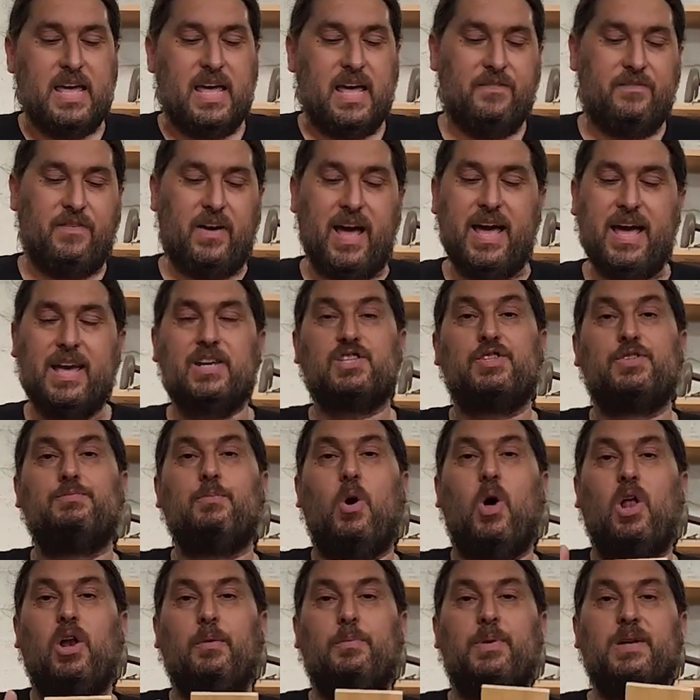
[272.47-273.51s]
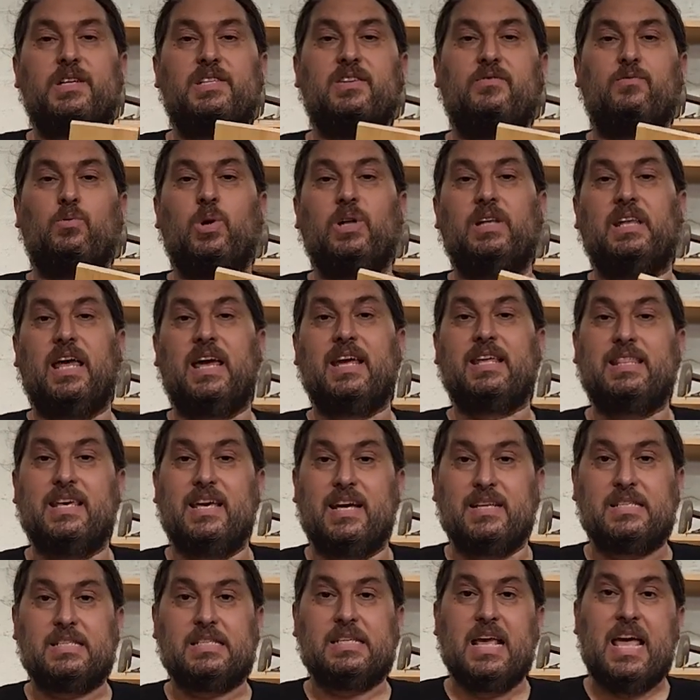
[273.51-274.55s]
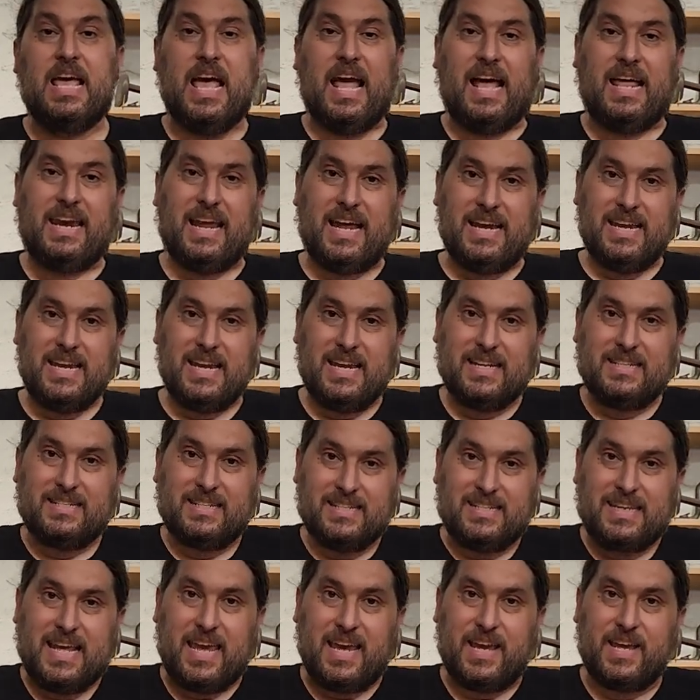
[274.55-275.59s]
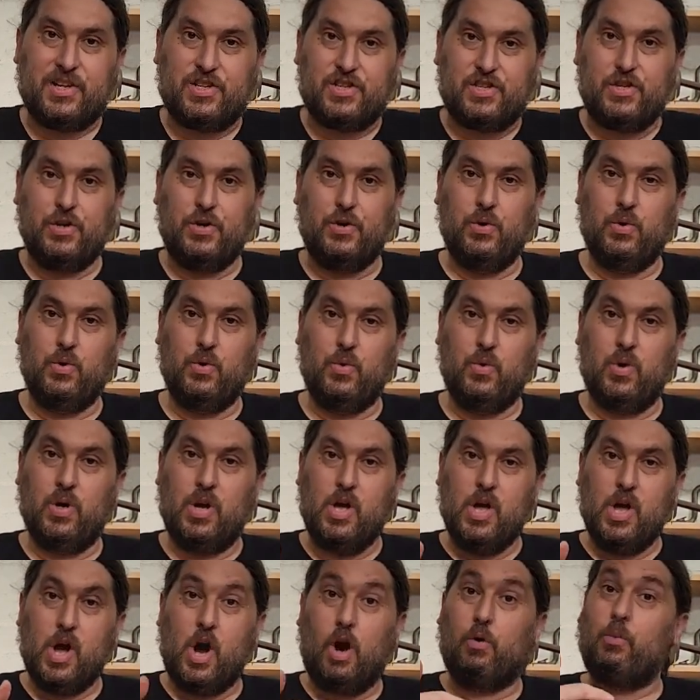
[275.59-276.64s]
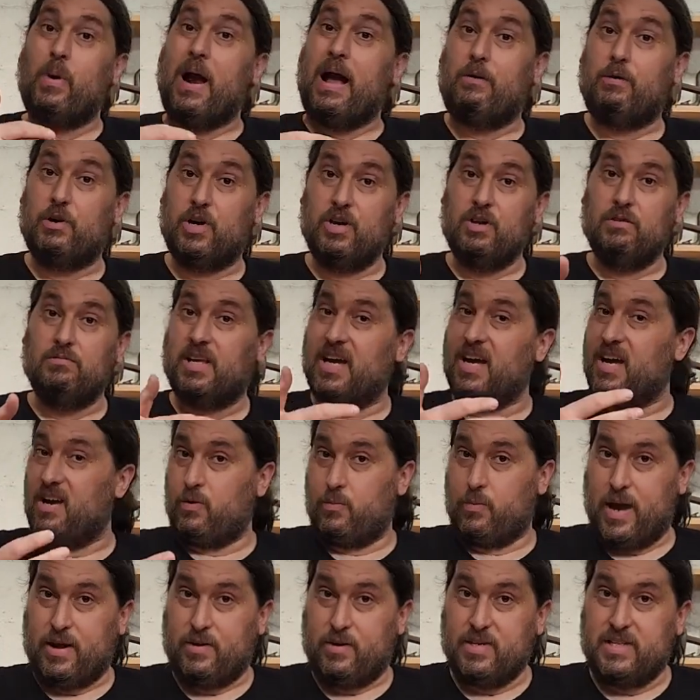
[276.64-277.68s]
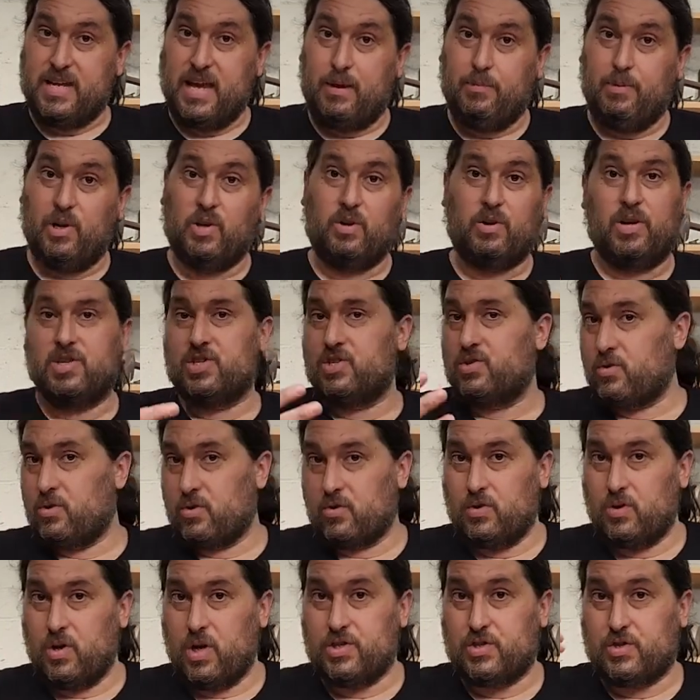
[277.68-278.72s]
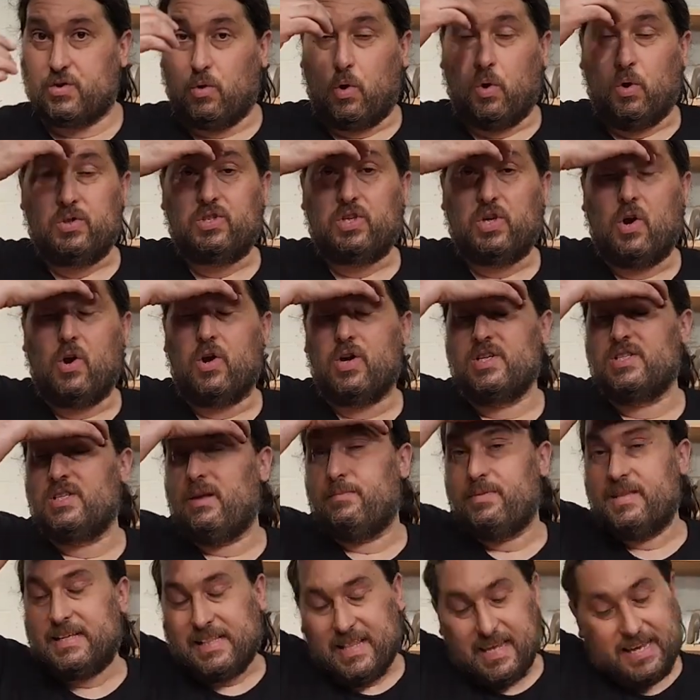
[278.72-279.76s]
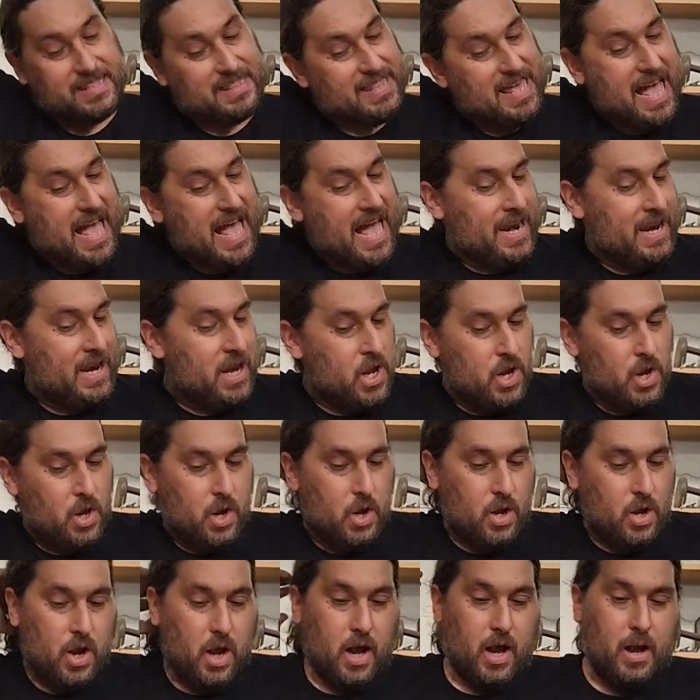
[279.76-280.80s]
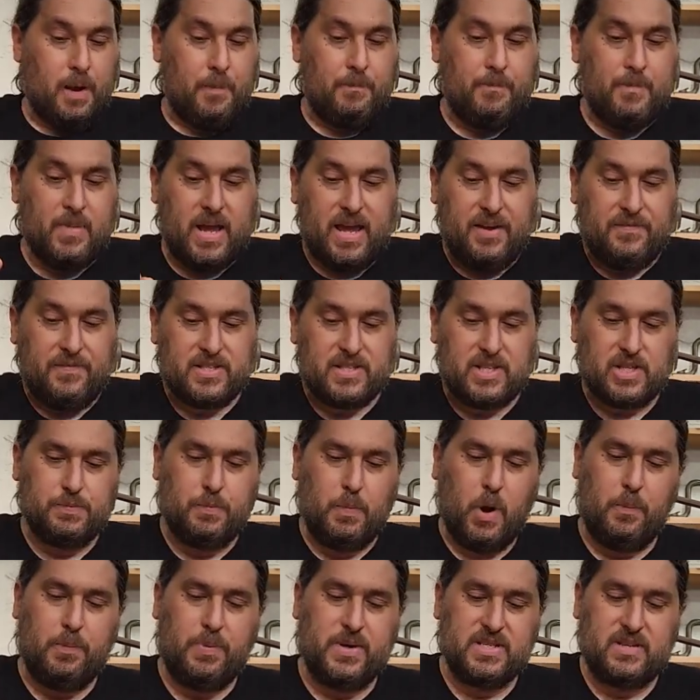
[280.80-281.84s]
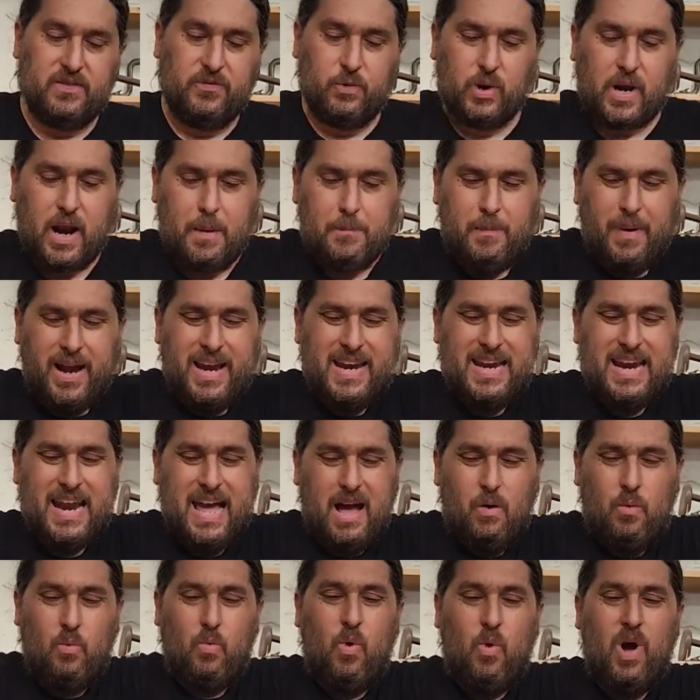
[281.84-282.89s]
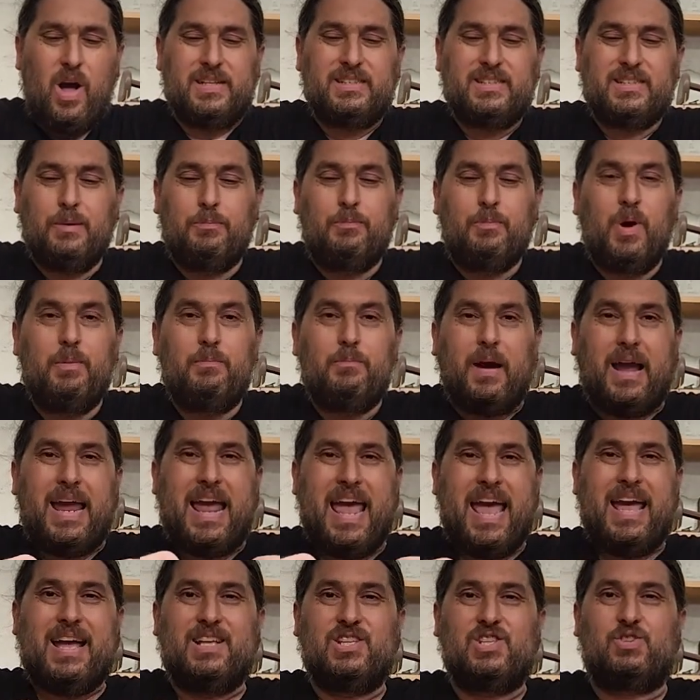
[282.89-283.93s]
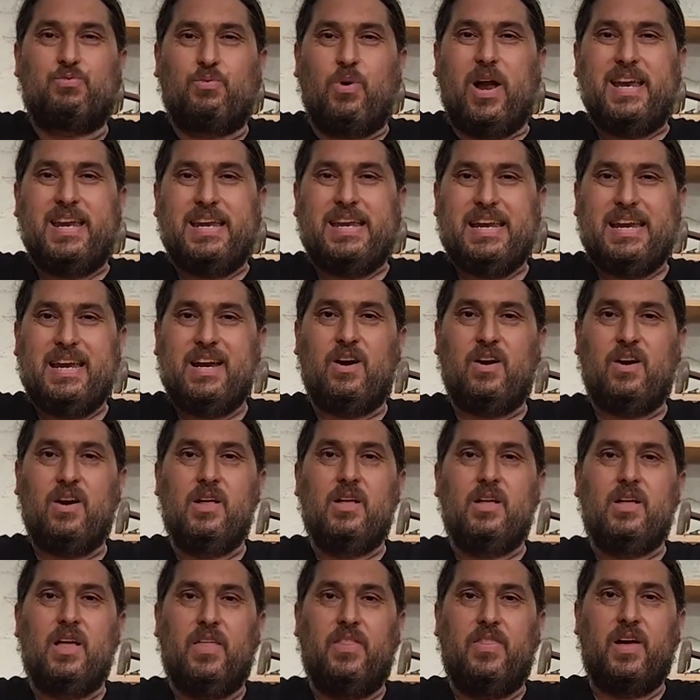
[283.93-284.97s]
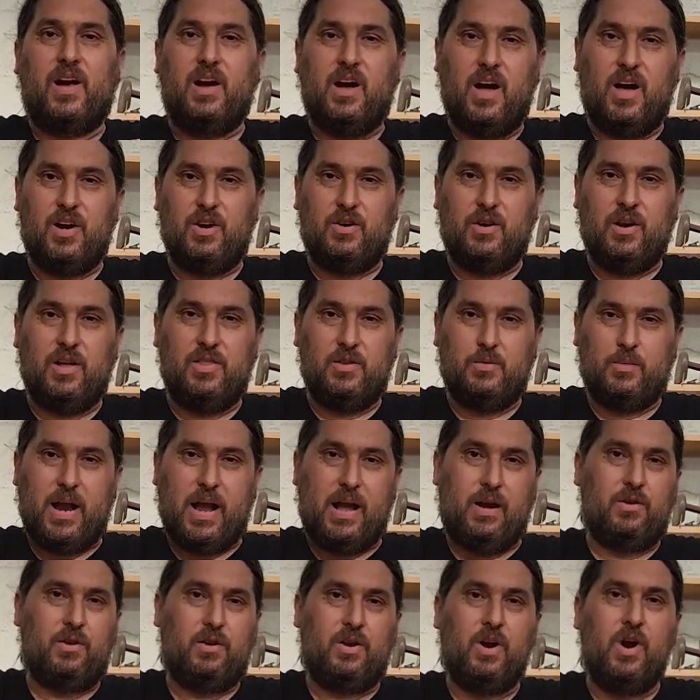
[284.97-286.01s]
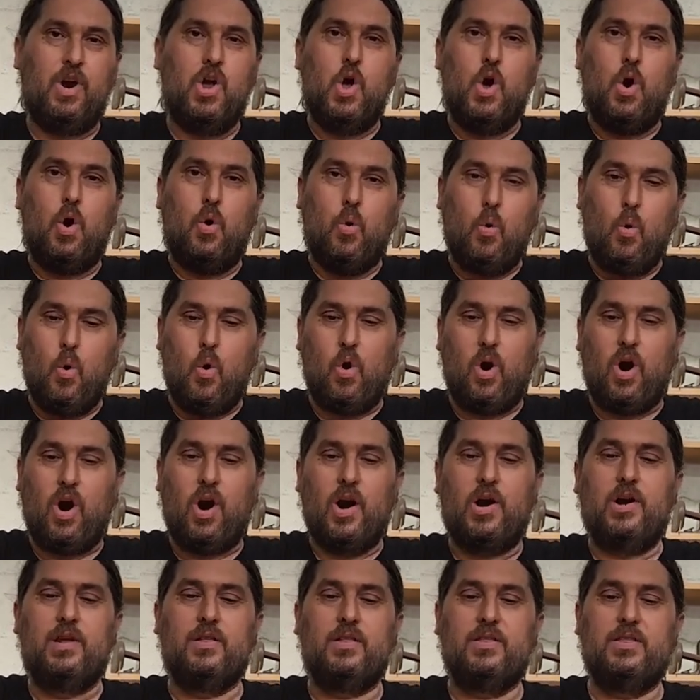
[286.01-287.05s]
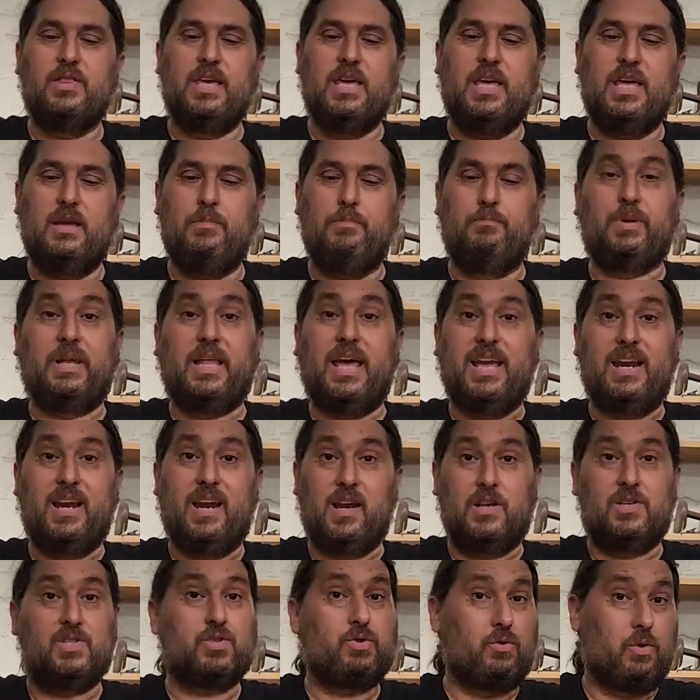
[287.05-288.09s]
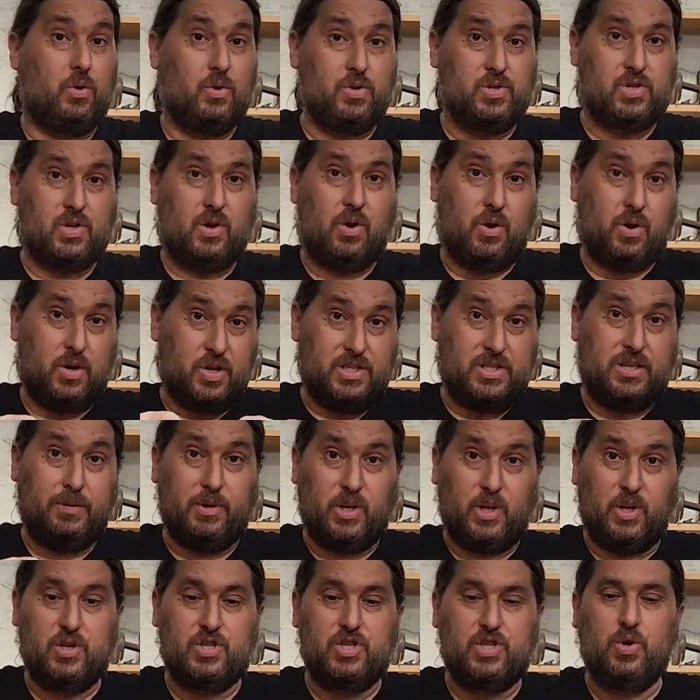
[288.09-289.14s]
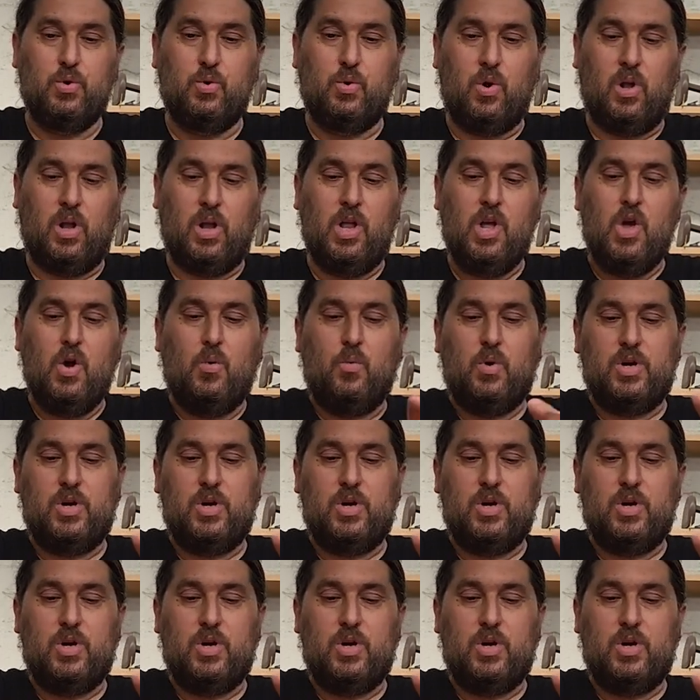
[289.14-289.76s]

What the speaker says: If I had a smaller piece of wood like this, and I needed to take it to a router, like on a router table or a scroll saw or something like that, if it's a small piece of wood, I might not want to put my hands right near the cutter on the router or the blade on a scroll saw or a similar tool.